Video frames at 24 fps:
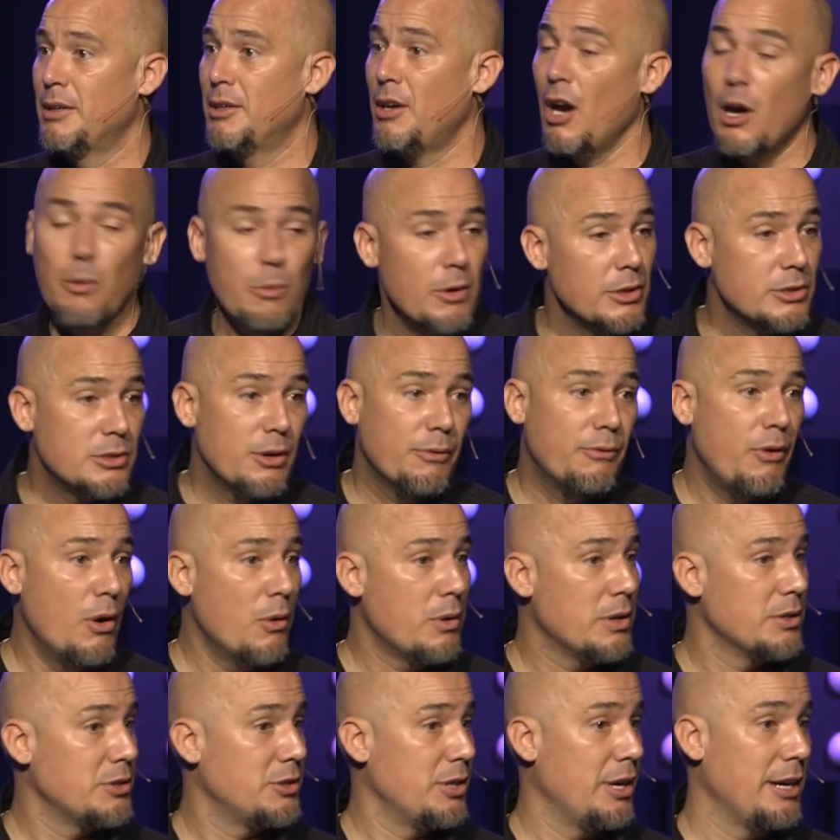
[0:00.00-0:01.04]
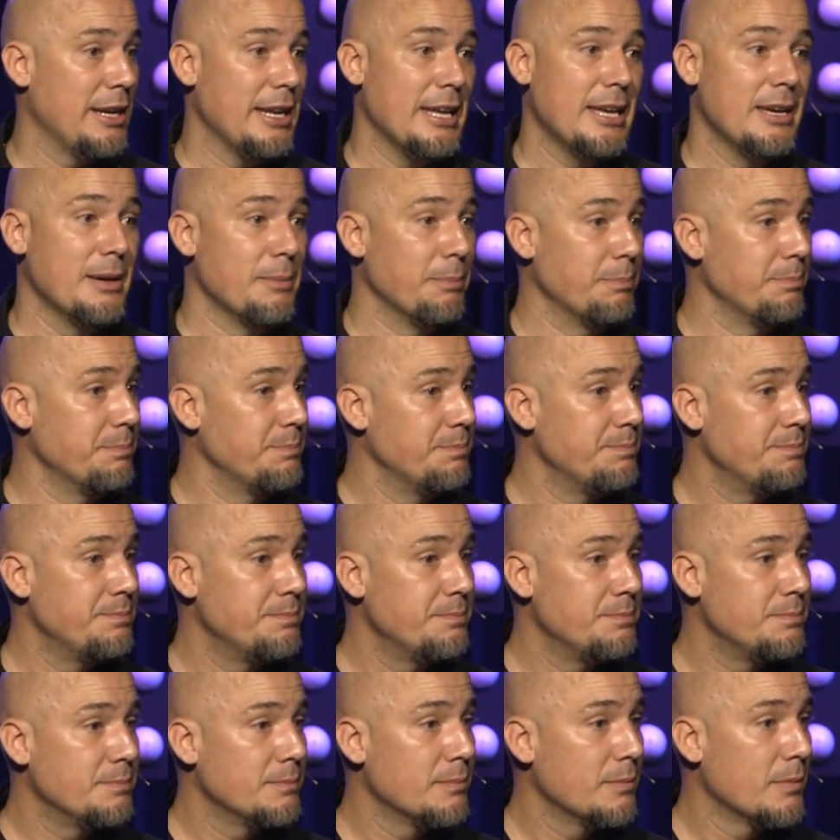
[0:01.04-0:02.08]
God wants your focus on Him.
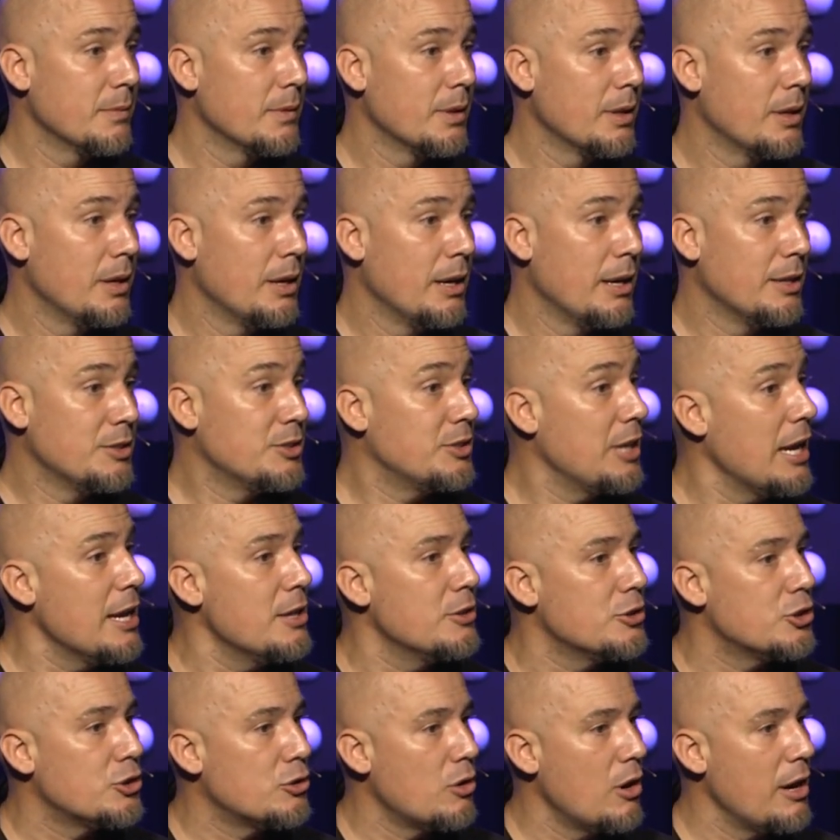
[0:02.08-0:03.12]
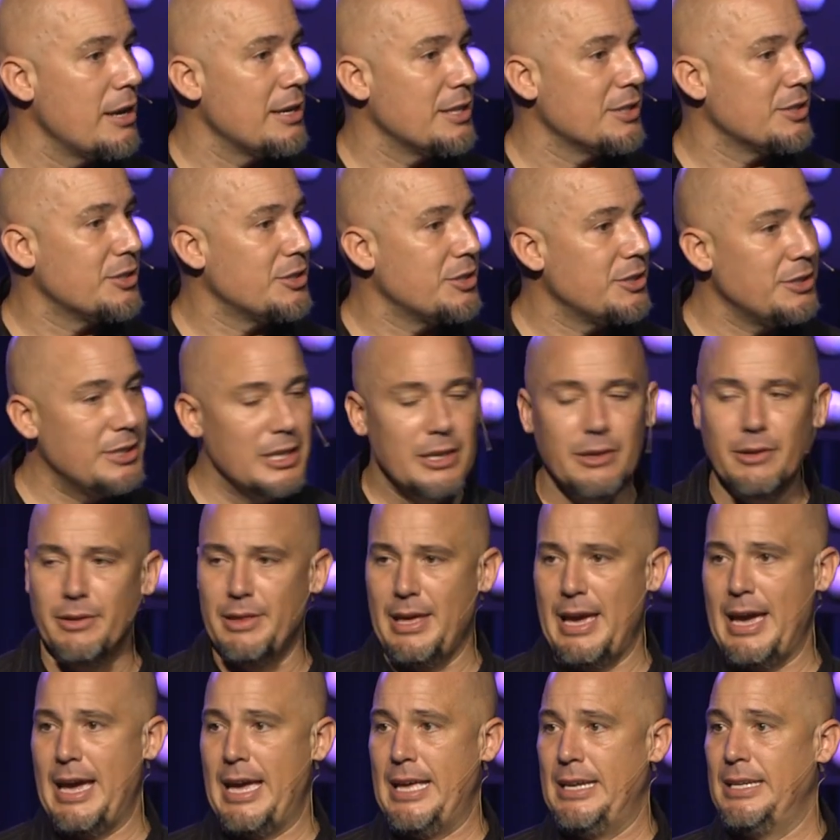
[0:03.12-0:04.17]
Satan's trying to steal
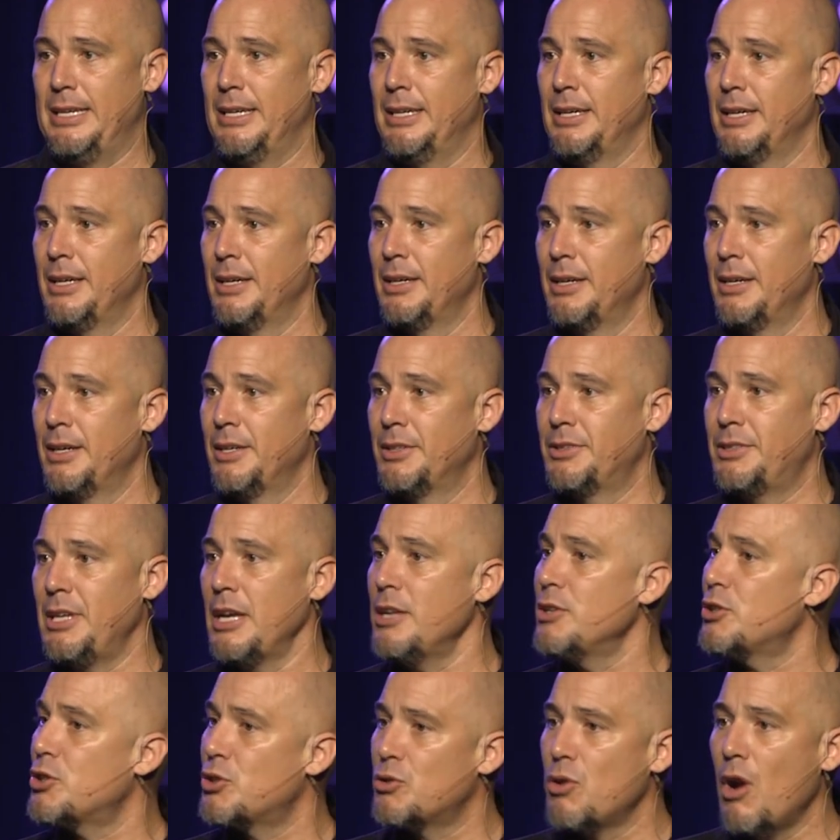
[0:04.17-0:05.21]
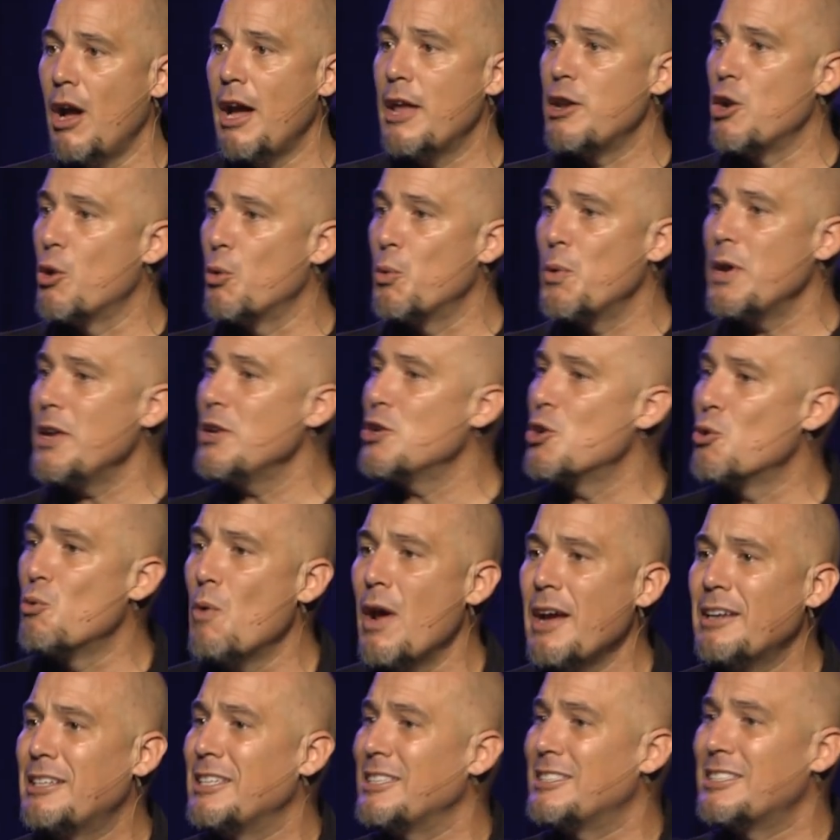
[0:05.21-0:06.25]
that. Satan's trying to
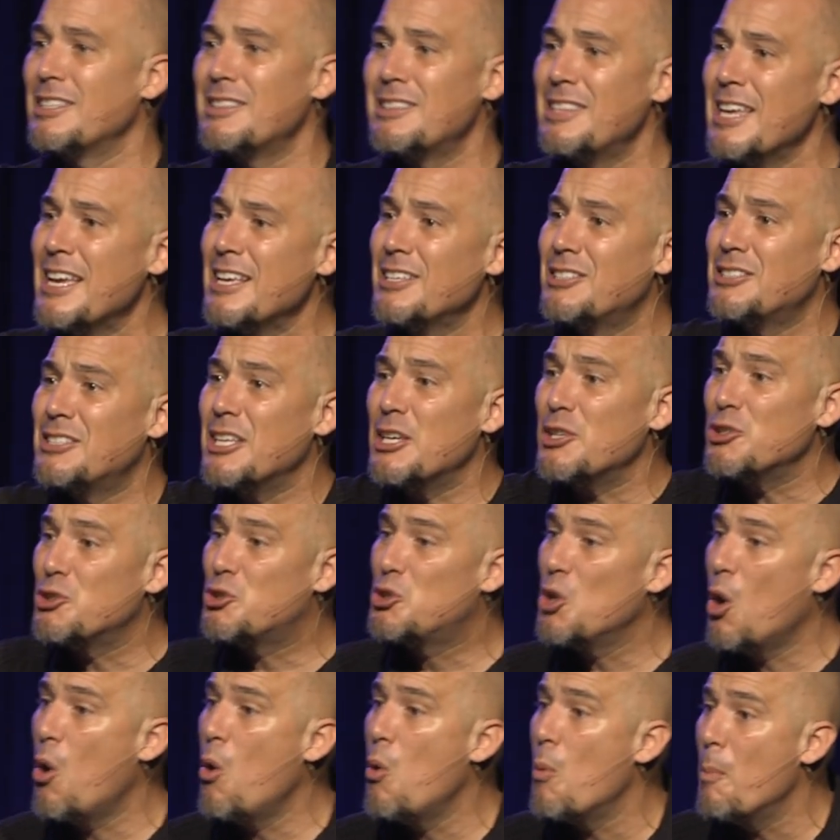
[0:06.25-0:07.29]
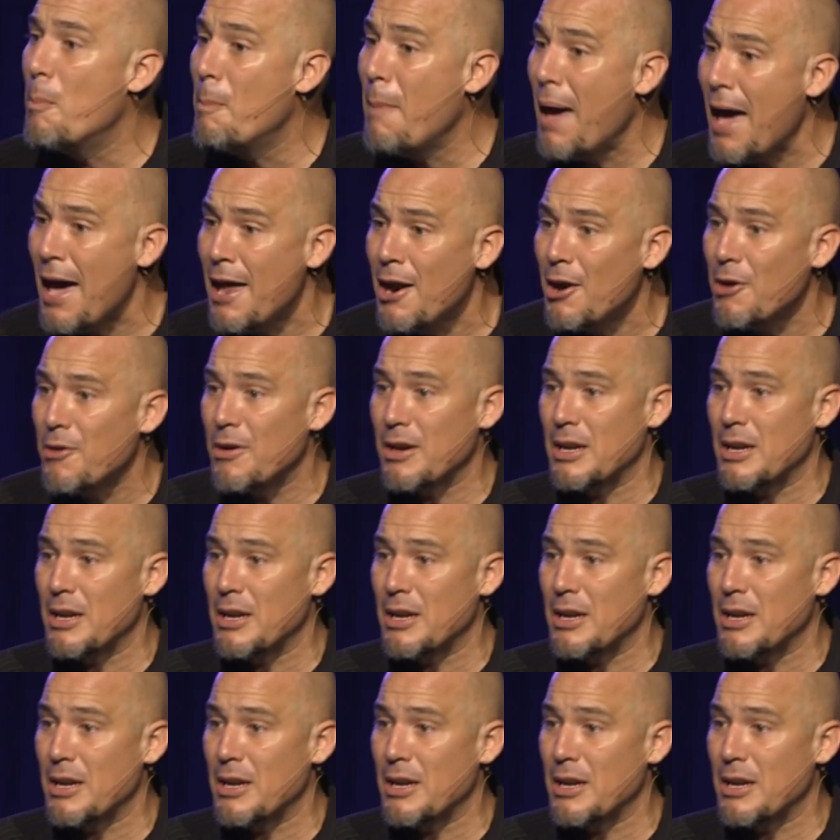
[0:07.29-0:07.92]
redirect it to things that don't matter